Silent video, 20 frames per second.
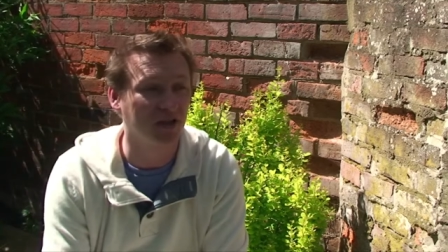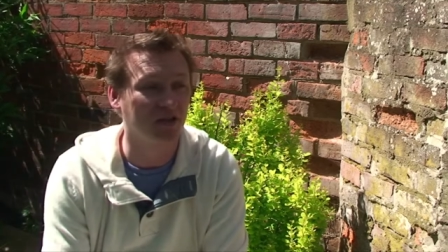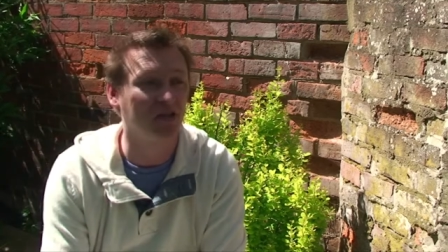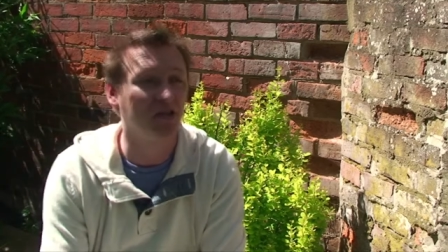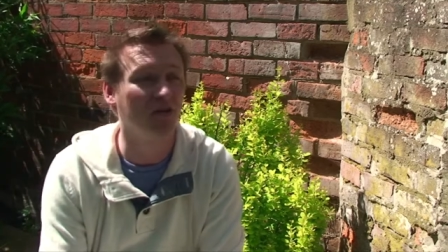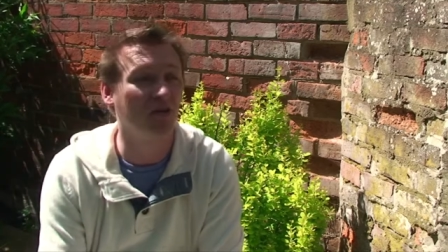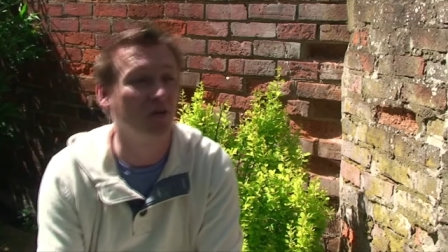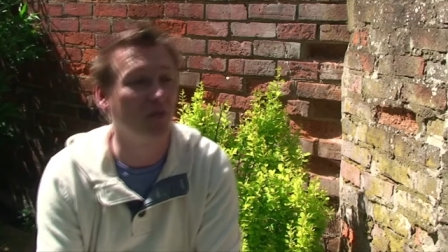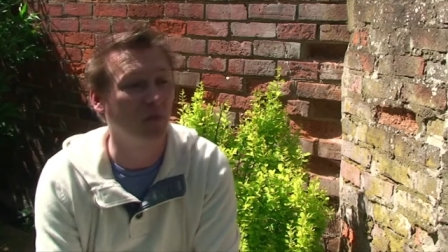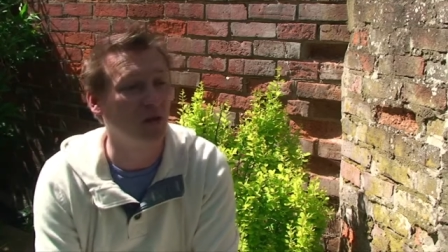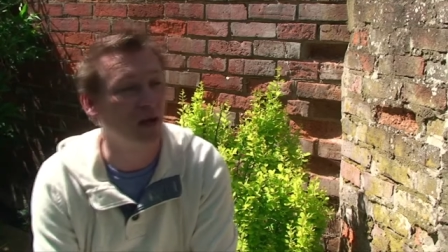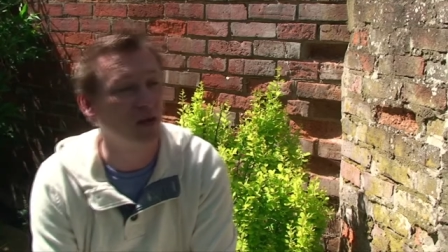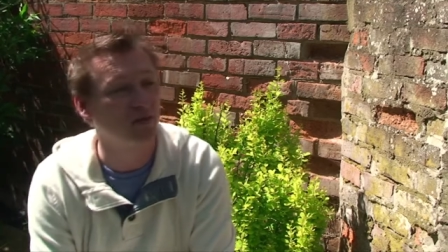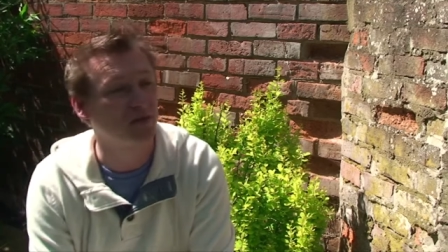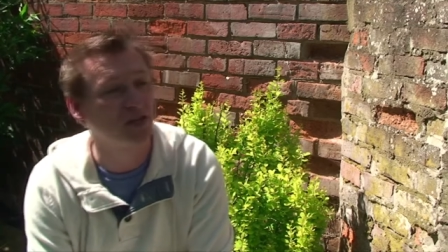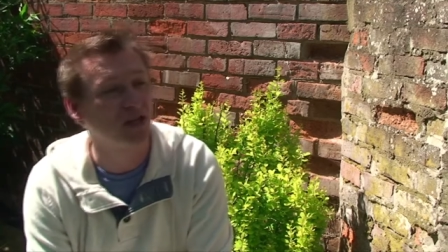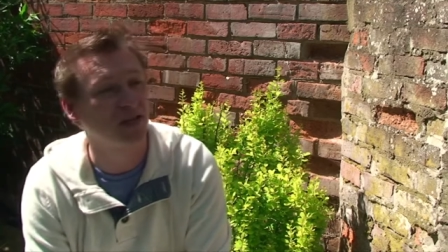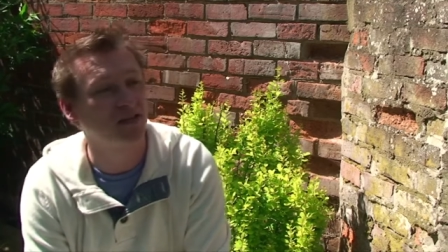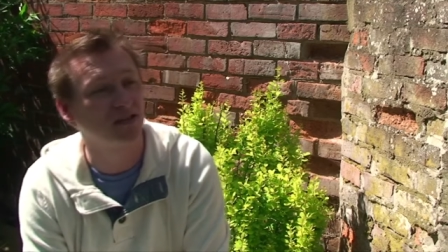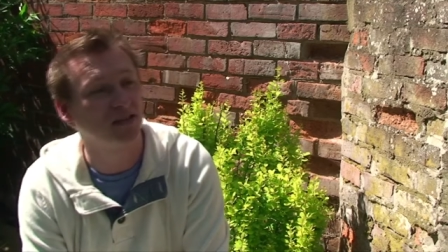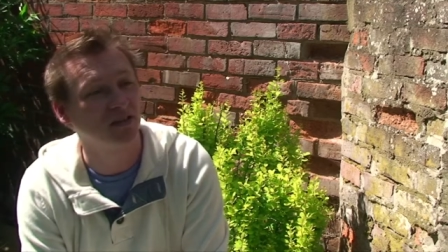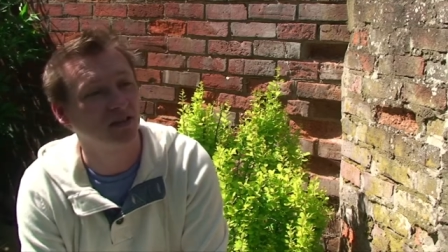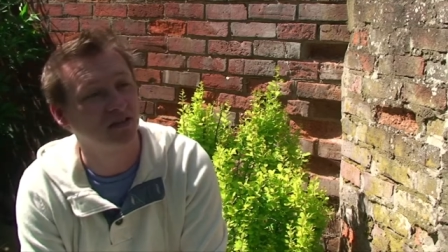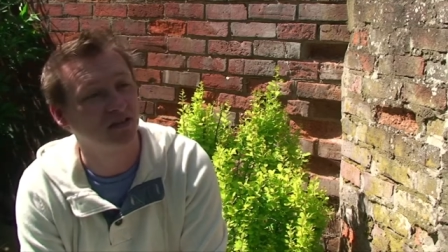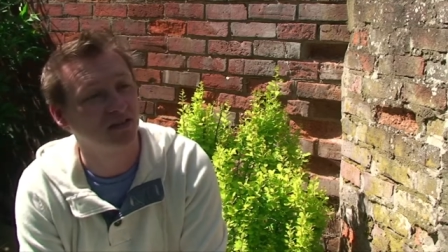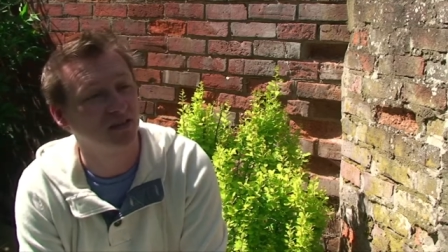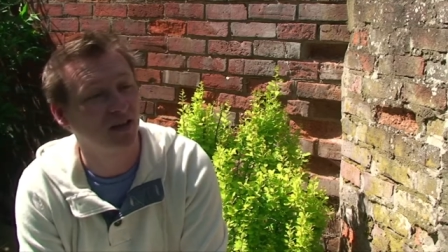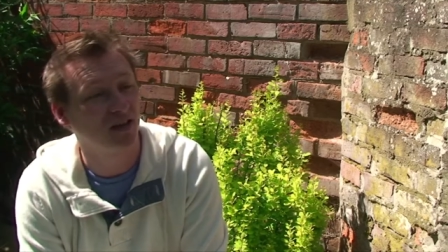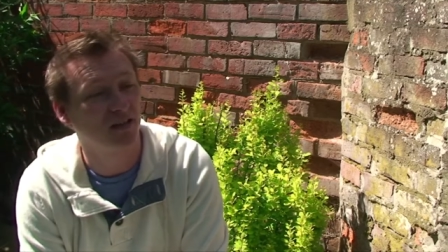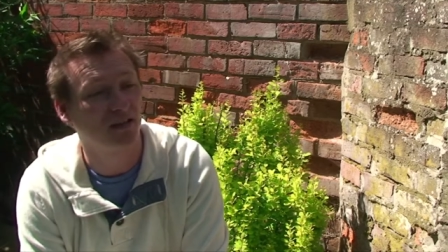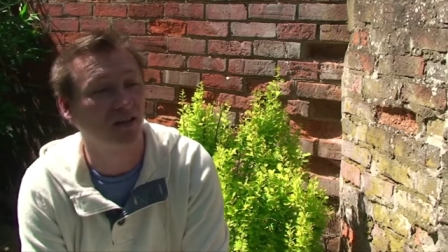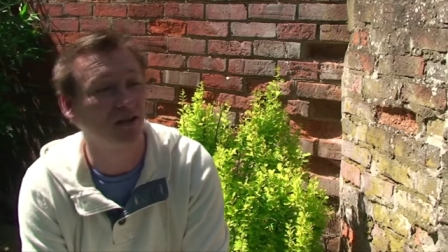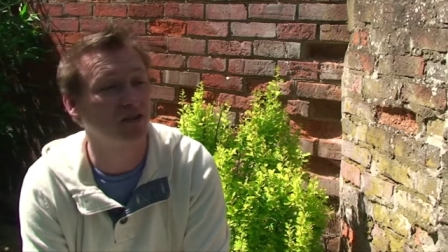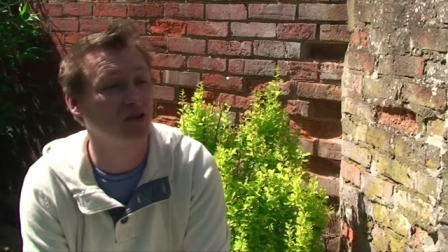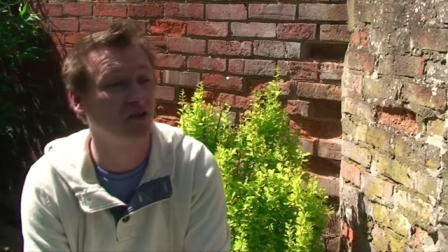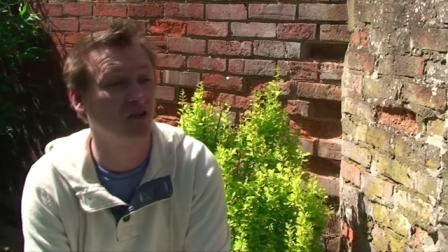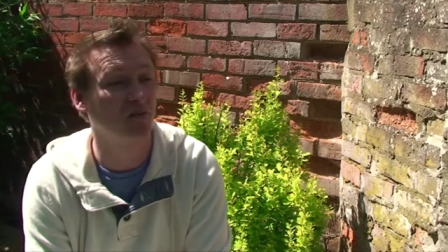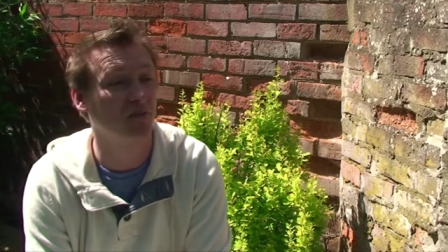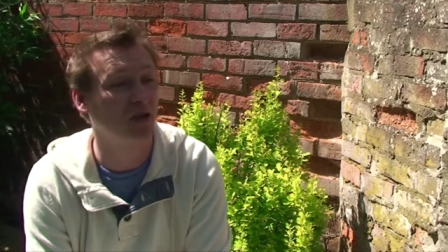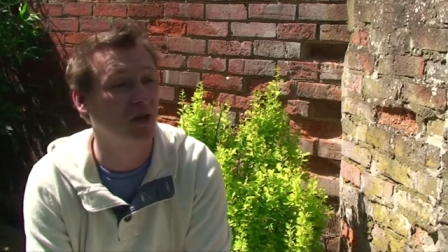I knew it would be upsetting. I
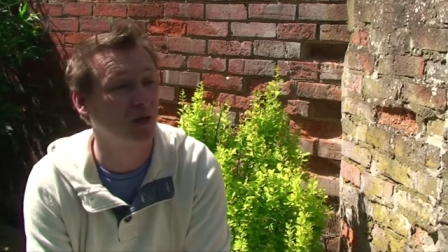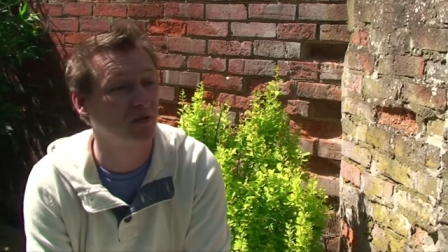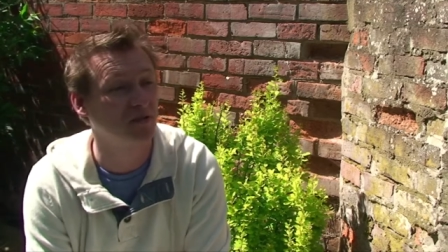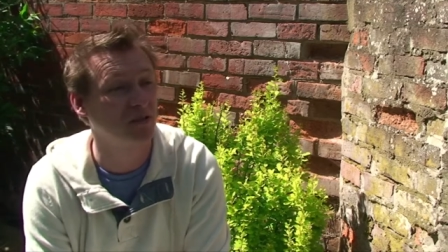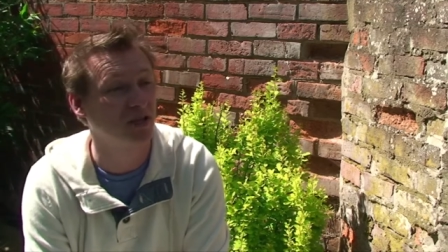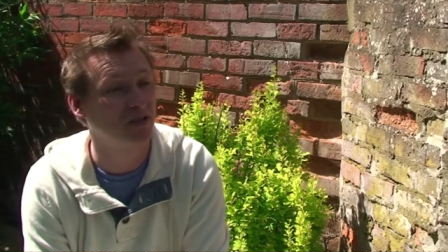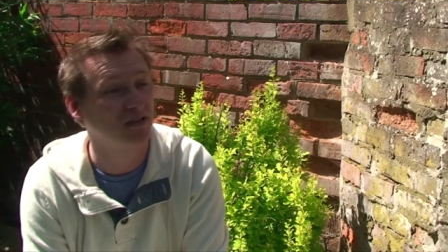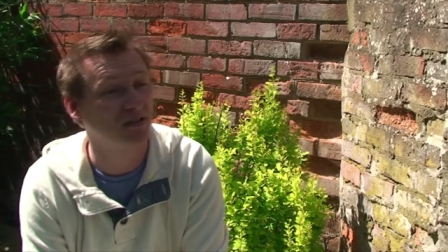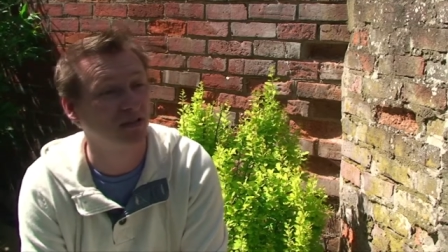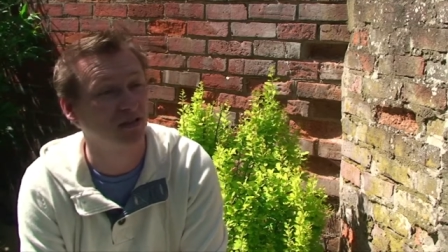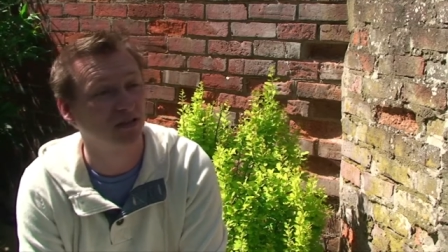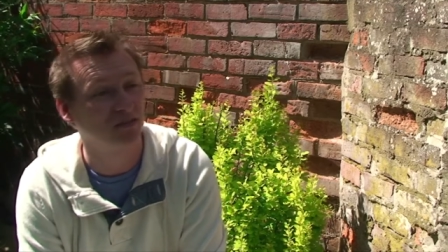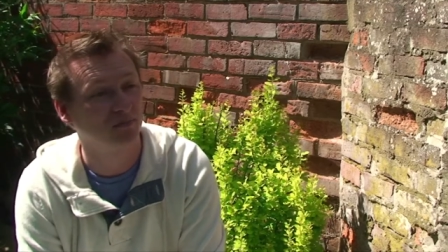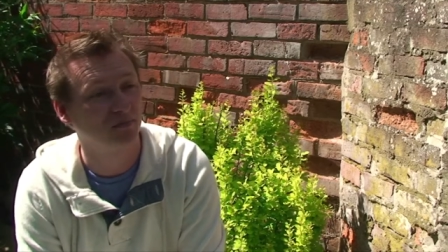knew it would be upsetting.